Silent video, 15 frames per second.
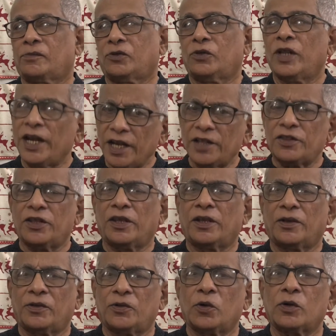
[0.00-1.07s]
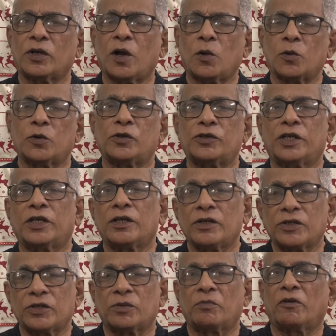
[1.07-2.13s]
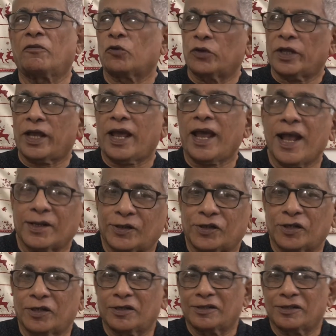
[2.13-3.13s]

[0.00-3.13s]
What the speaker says: So anything, you don't count your chickens before they're hatched.